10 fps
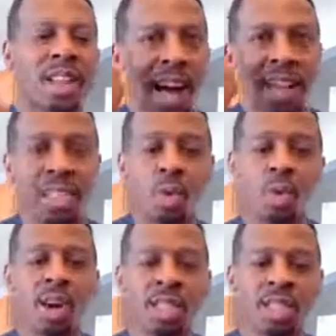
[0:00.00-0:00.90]
The logic
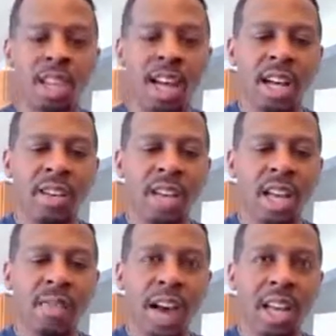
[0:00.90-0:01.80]
was that
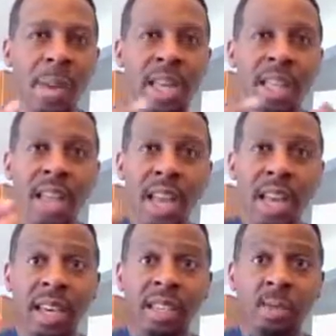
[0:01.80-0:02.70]
if I can make the
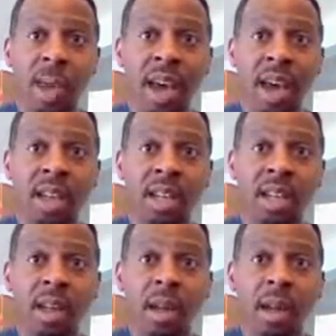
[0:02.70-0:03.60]
egg expand
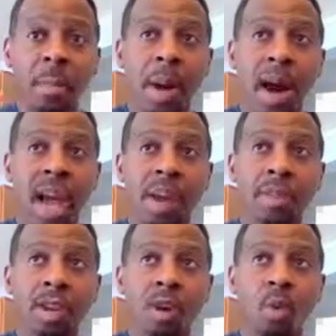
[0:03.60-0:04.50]
by
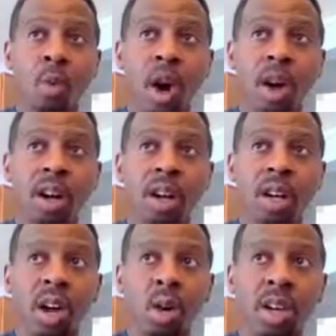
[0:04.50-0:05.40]
having
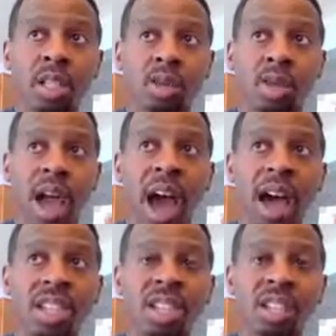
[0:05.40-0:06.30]
water go into it,
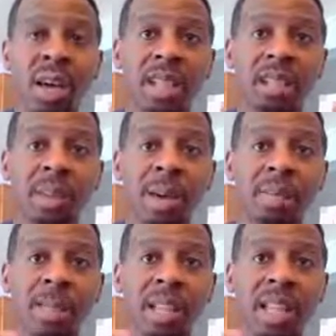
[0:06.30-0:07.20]
I should be
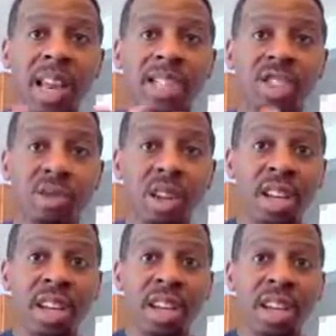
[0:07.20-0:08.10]
able to make the egg
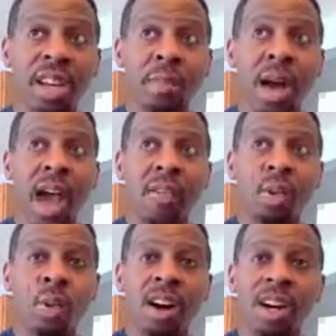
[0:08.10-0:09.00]
shrink by
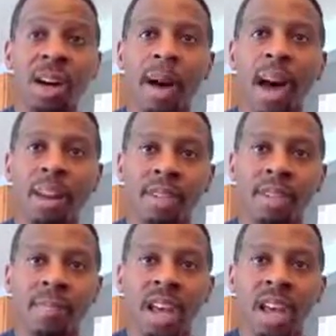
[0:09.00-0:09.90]
having water come out of
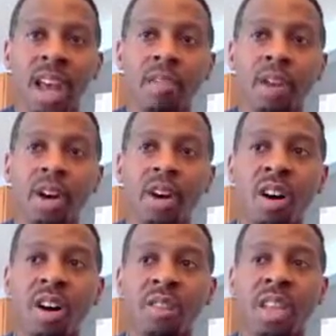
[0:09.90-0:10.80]
it. And
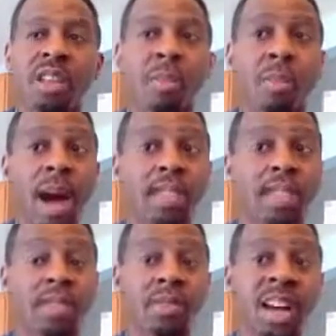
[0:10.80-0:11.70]
recall that the
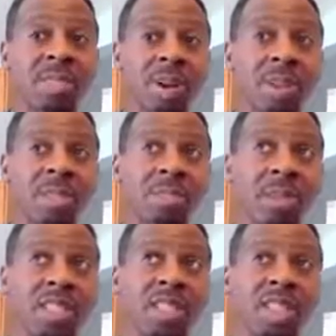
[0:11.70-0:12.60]
process of osmosis
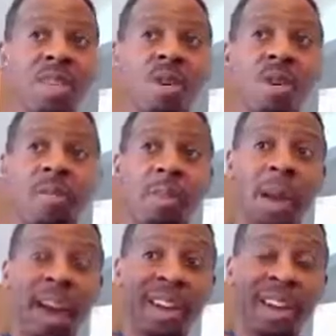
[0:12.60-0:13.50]
means that you're going from
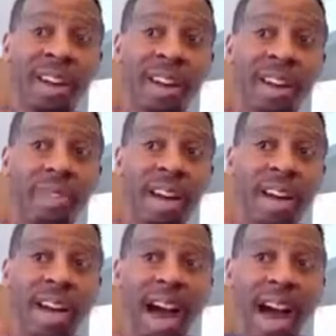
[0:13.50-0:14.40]
an area of
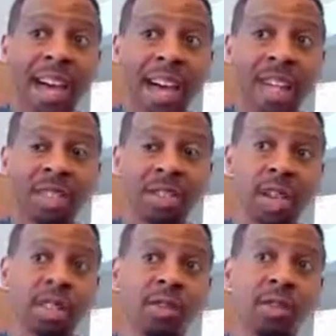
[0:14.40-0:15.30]
high
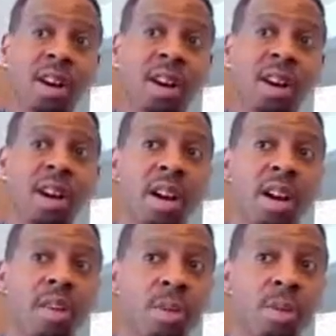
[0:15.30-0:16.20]
concentration of water
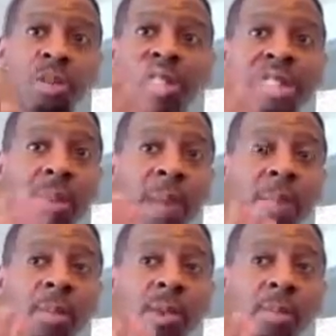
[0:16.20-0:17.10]
through a
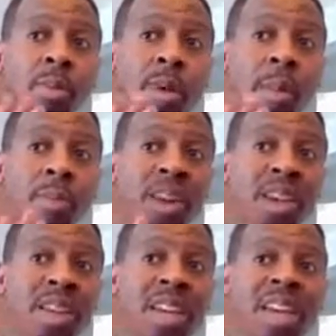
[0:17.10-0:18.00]
semi-permeable
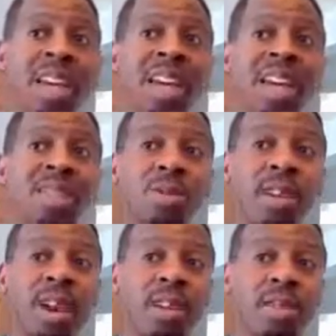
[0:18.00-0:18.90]
membrane into
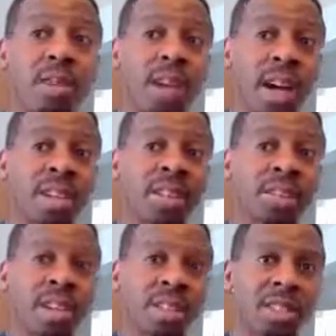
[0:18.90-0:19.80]
an area of low
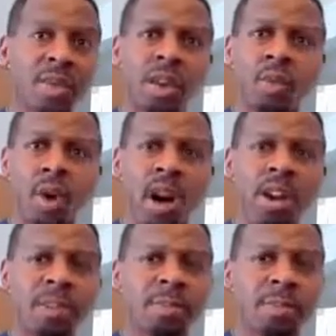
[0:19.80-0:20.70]
concentration of
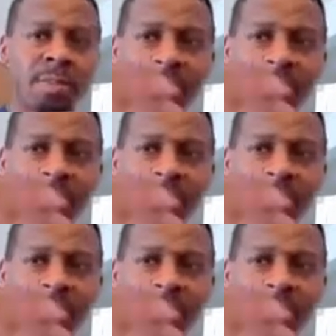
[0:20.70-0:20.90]
water.